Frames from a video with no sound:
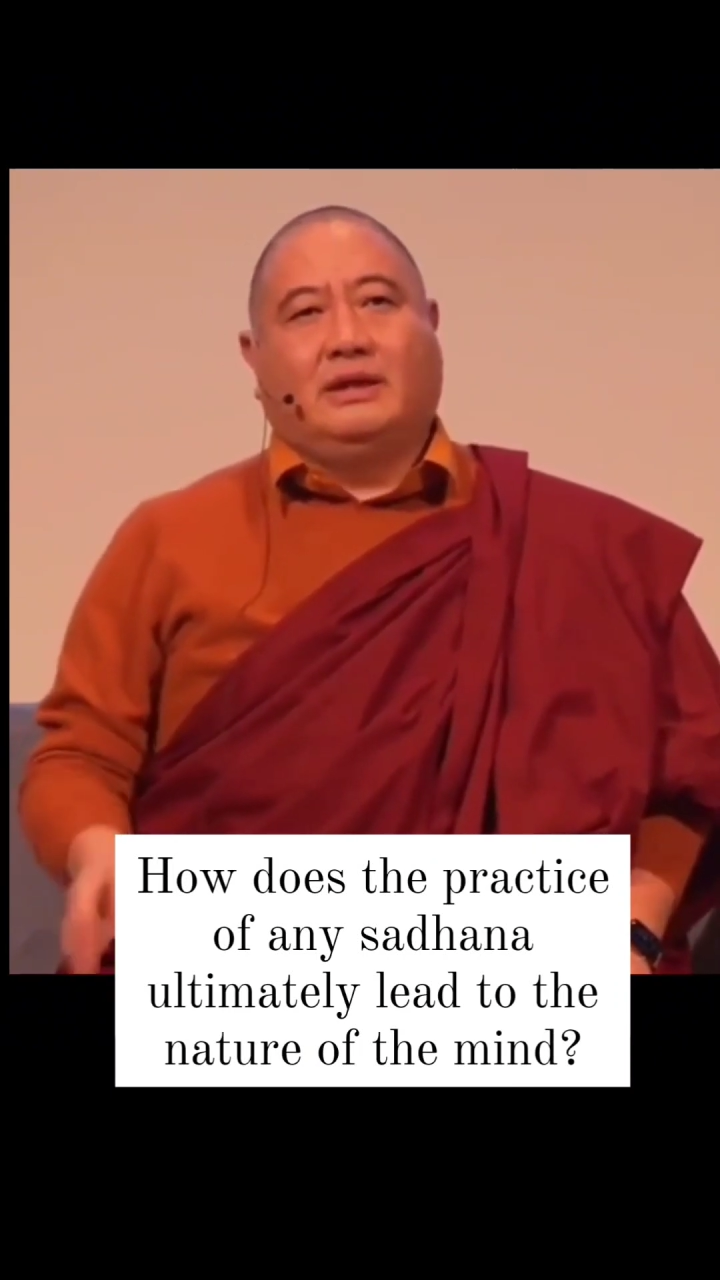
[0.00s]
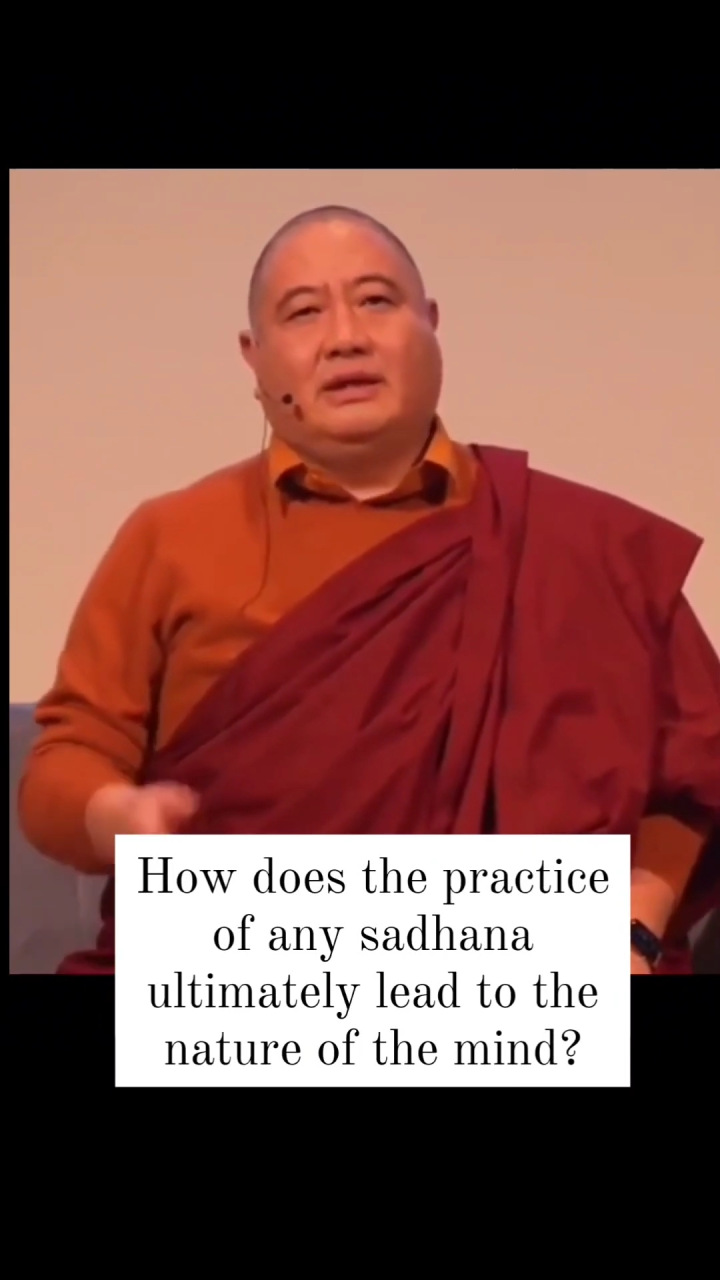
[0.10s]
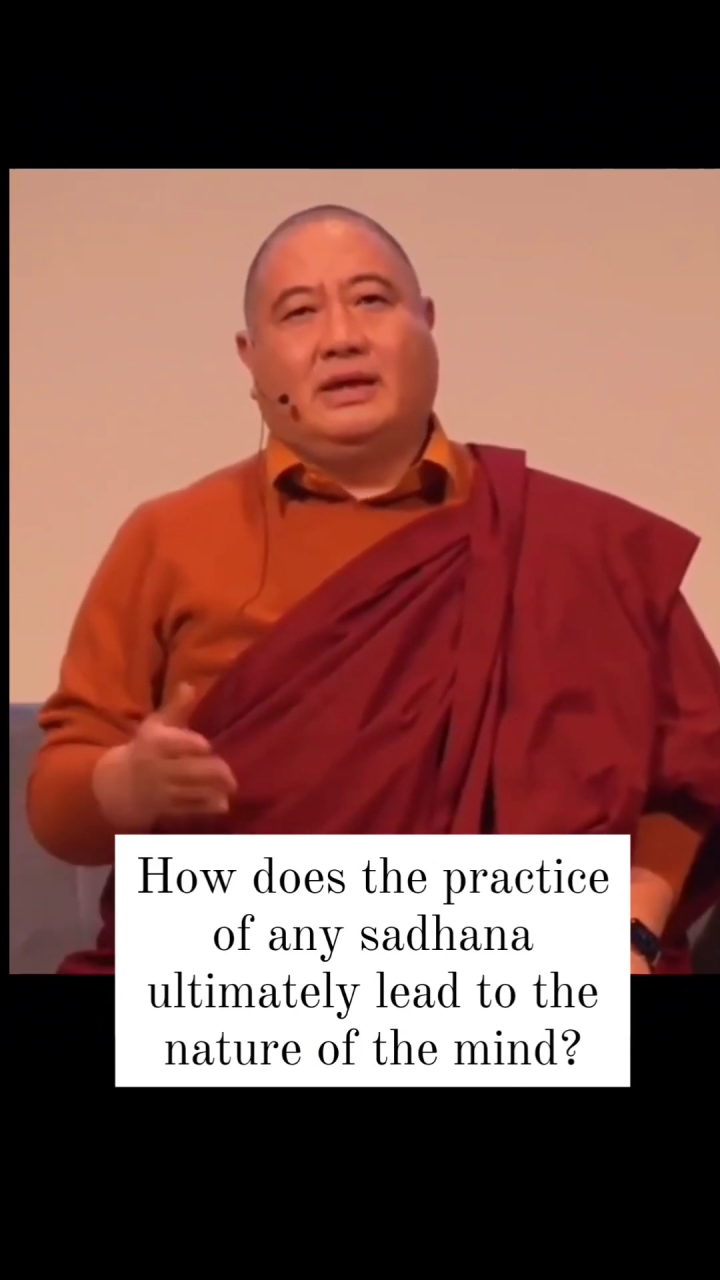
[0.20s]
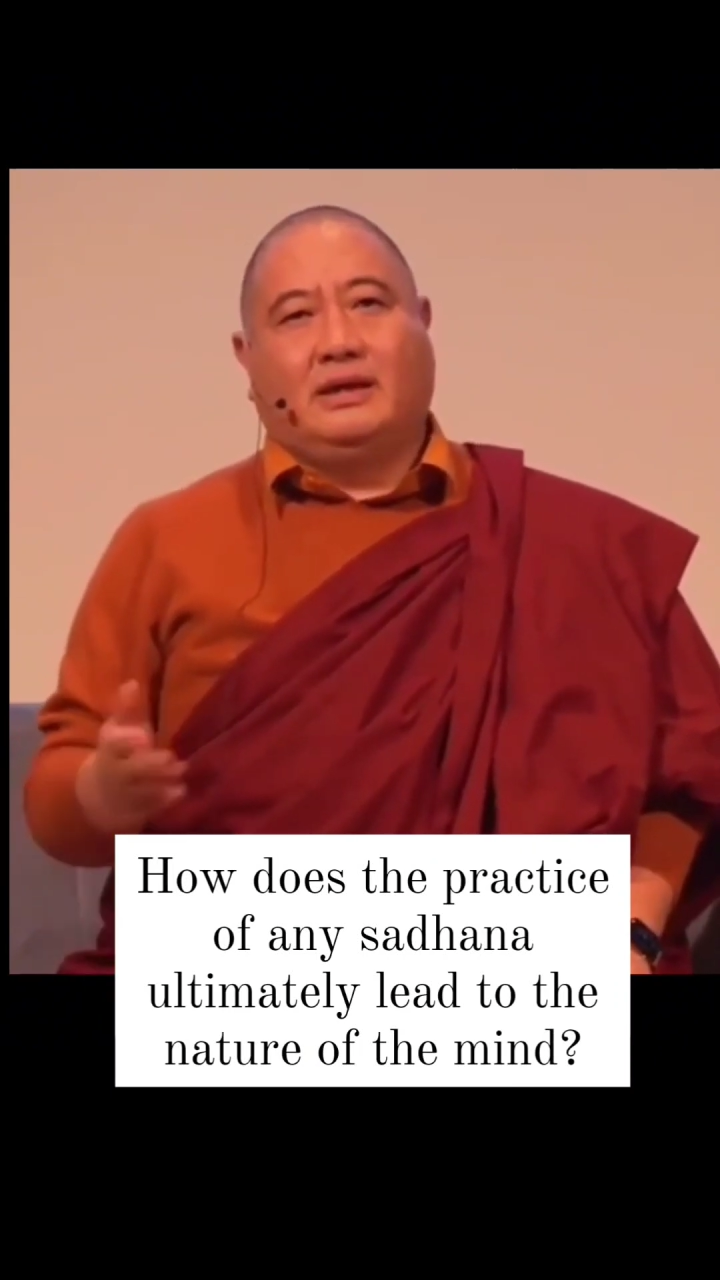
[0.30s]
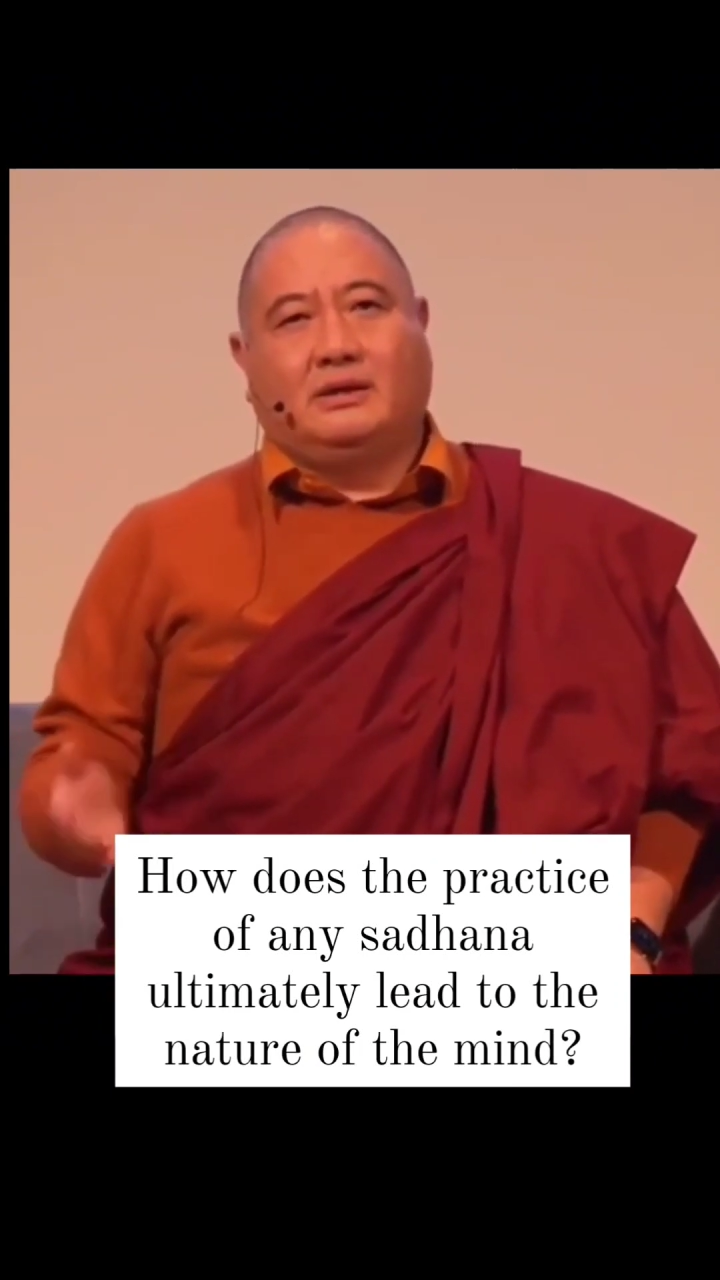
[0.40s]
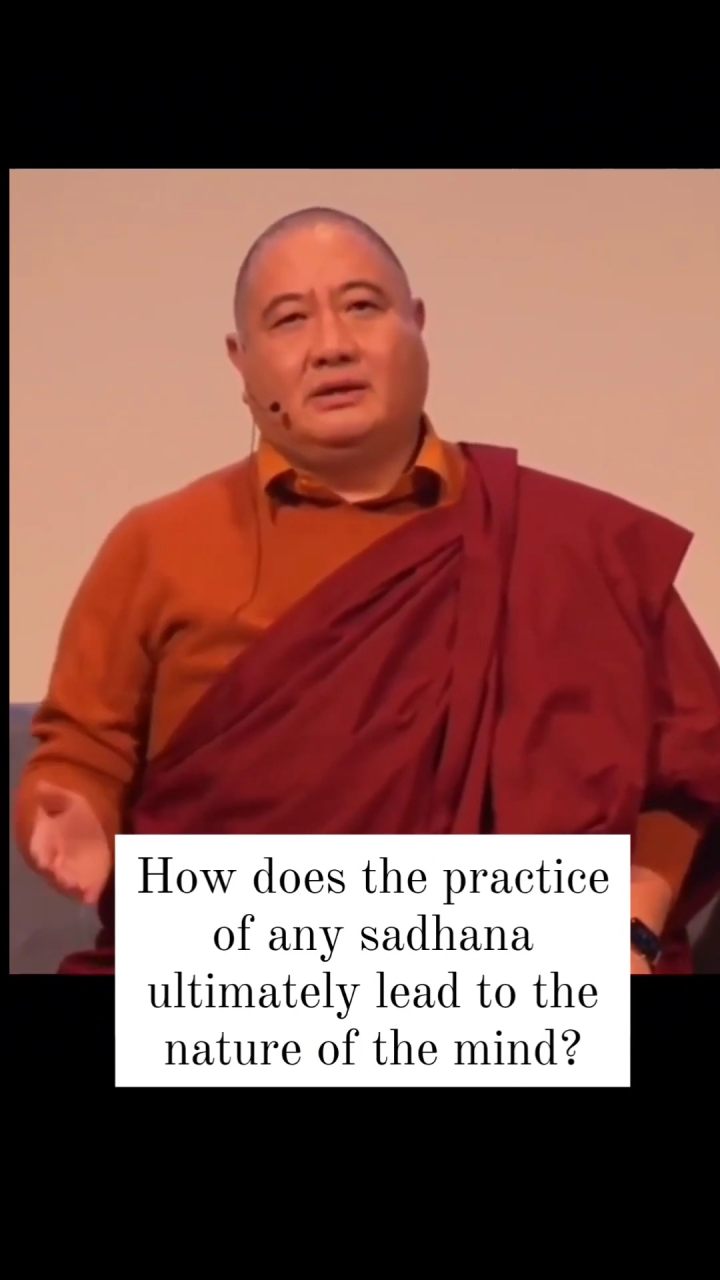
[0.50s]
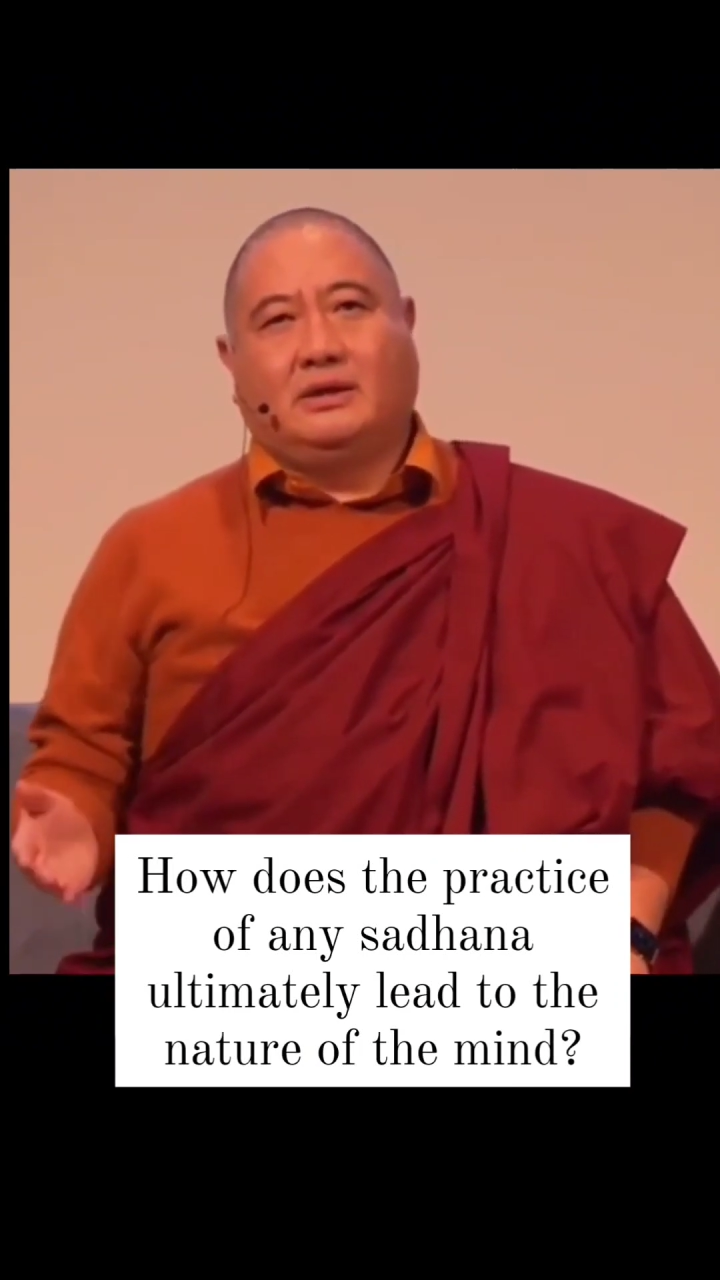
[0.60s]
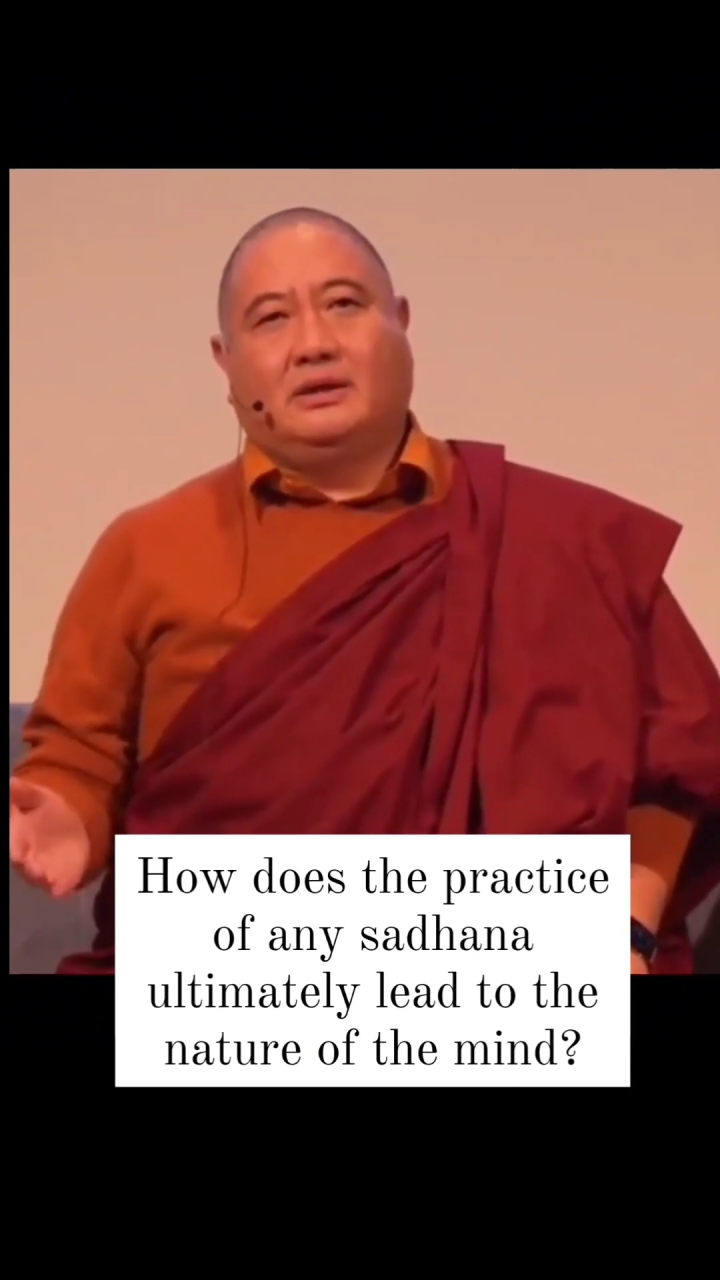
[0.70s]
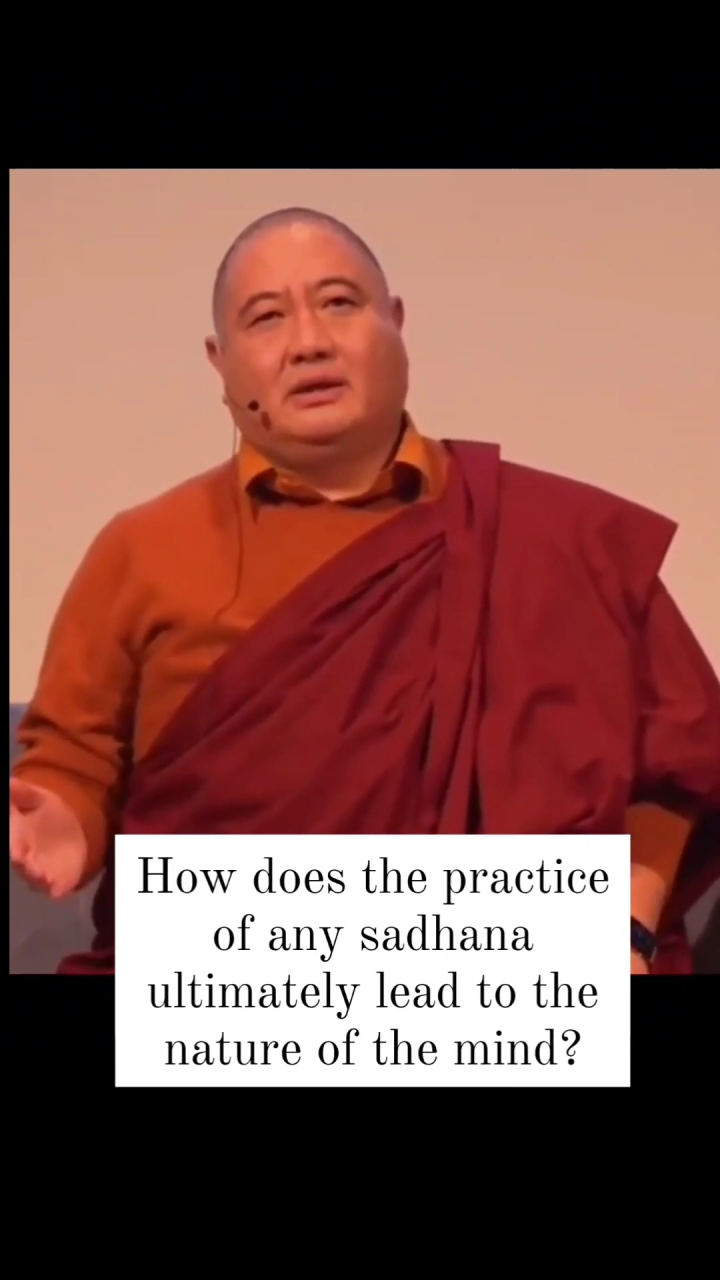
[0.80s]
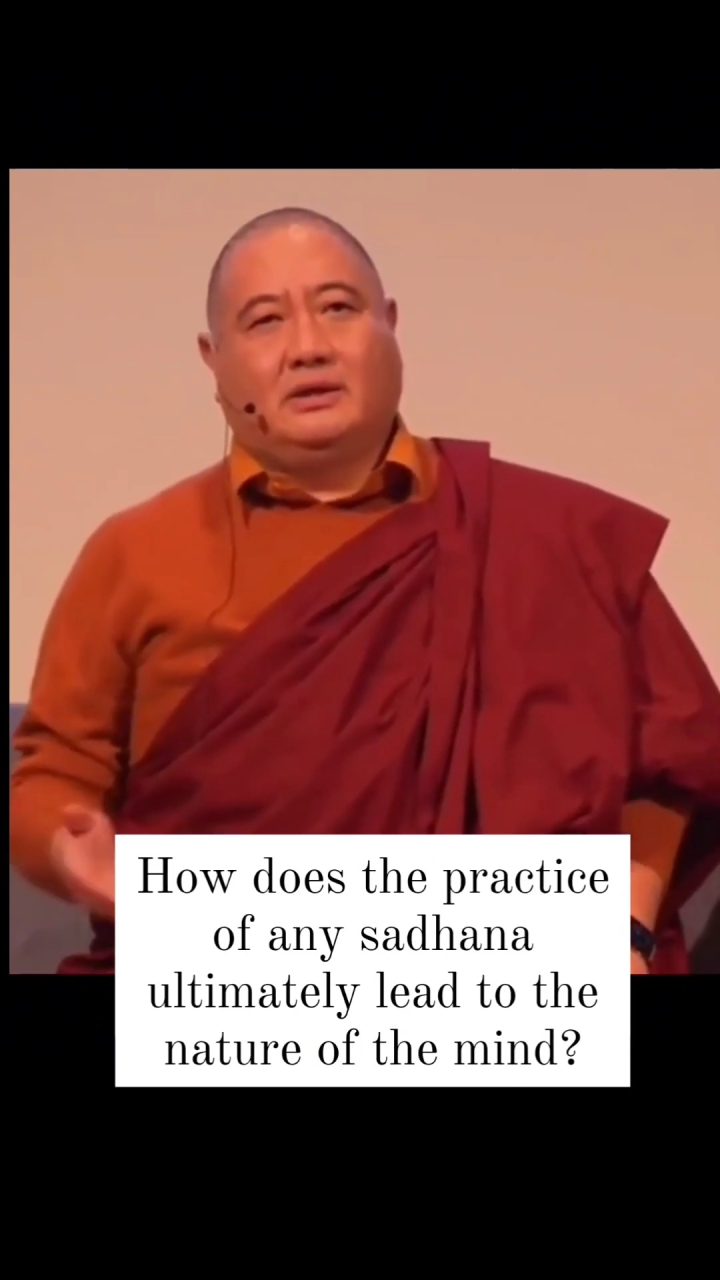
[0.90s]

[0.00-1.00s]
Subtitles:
at the end